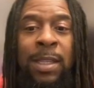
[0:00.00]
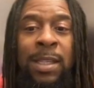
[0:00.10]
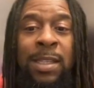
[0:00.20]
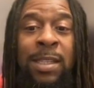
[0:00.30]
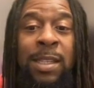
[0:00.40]

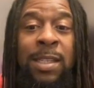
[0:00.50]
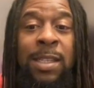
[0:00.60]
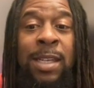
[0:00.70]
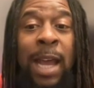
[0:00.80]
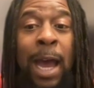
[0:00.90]
This is
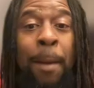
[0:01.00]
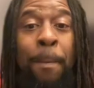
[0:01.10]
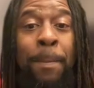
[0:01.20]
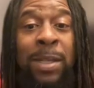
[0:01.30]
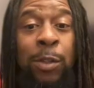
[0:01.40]

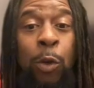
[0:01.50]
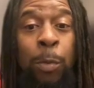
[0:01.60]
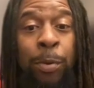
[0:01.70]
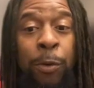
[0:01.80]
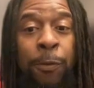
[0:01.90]
not mystical
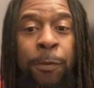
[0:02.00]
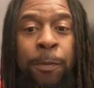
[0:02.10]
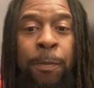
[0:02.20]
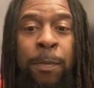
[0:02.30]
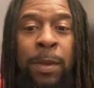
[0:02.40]
proof.
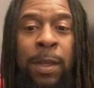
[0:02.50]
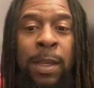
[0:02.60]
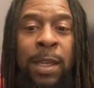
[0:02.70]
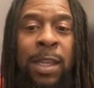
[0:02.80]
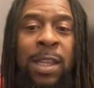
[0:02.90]

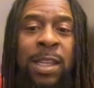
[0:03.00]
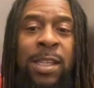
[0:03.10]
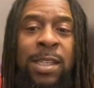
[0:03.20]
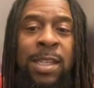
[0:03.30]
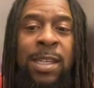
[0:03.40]

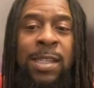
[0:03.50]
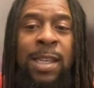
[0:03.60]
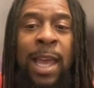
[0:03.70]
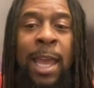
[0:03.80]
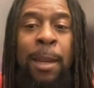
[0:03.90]
This is
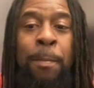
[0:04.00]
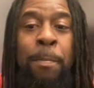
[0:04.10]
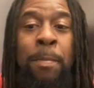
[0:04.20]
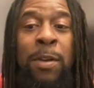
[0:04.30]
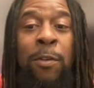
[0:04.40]
a
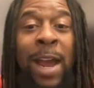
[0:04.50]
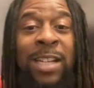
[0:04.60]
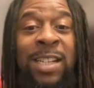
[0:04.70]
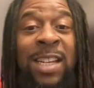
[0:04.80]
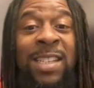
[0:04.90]

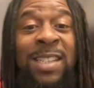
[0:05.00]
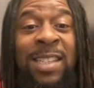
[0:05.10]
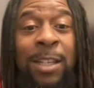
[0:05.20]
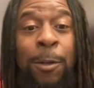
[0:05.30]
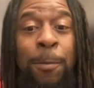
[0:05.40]
midrashic
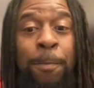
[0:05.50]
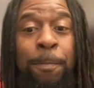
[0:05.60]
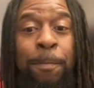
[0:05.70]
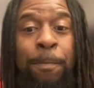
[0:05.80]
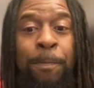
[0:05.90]
seal.
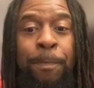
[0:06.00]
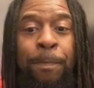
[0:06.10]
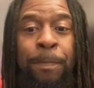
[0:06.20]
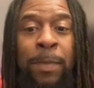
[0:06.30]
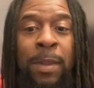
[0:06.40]

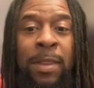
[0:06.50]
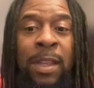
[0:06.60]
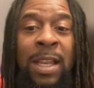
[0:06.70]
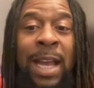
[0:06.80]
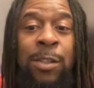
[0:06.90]

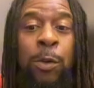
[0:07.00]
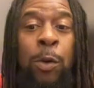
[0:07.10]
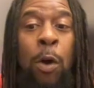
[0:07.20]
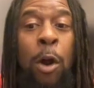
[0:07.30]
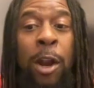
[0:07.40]
The
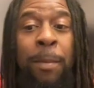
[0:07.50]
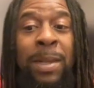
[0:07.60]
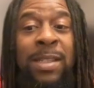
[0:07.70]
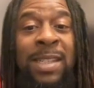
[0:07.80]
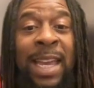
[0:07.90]
lexical
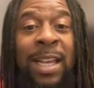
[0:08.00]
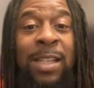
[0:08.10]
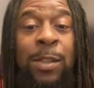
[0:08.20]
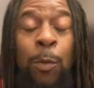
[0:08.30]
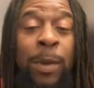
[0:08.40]
argument
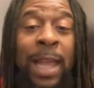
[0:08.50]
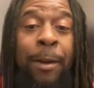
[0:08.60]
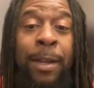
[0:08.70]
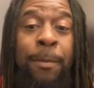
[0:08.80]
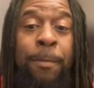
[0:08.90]
stands
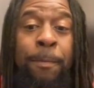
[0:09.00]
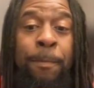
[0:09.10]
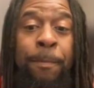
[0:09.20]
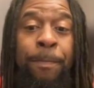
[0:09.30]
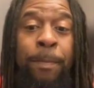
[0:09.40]
without it,
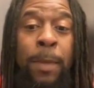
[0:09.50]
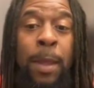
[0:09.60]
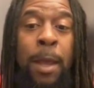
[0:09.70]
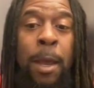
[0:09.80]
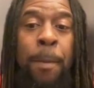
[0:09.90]

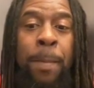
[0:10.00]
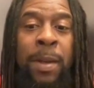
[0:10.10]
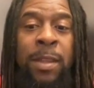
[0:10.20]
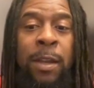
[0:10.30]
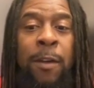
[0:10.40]

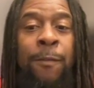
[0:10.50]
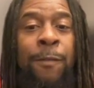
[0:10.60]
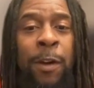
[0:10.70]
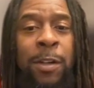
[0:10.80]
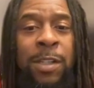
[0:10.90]
but the
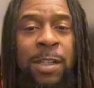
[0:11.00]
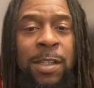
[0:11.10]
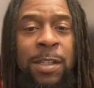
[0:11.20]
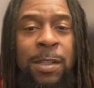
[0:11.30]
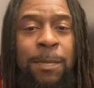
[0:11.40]

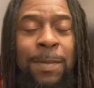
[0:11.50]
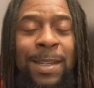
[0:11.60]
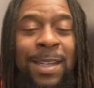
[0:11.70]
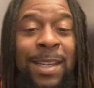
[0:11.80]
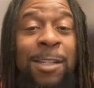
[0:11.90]
convergence
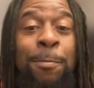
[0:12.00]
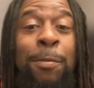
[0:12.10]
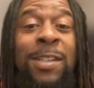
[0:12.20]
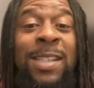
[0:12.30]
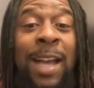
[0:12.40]
is
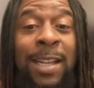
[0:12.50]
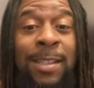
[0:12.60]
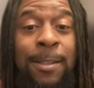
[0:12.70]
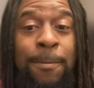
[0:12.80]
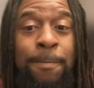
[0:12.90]

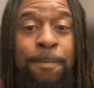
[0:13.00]
precise.